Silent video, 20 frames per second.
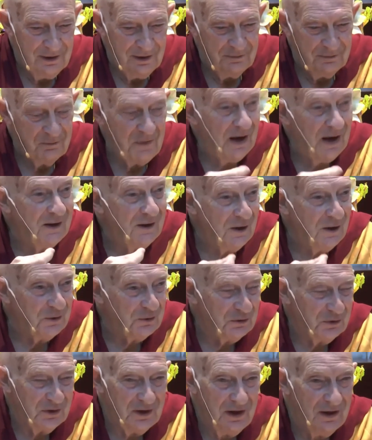mango
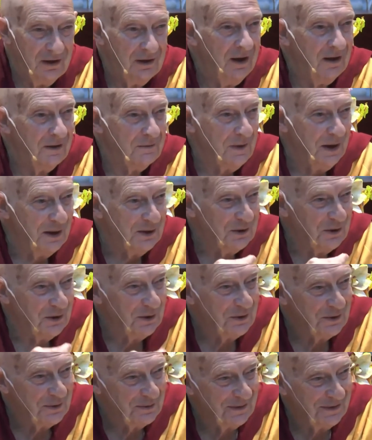tree. I like
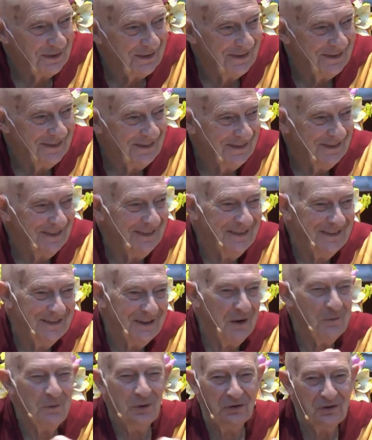mangoes.
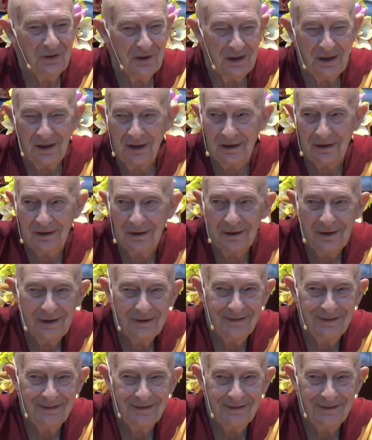That wasn't a hint.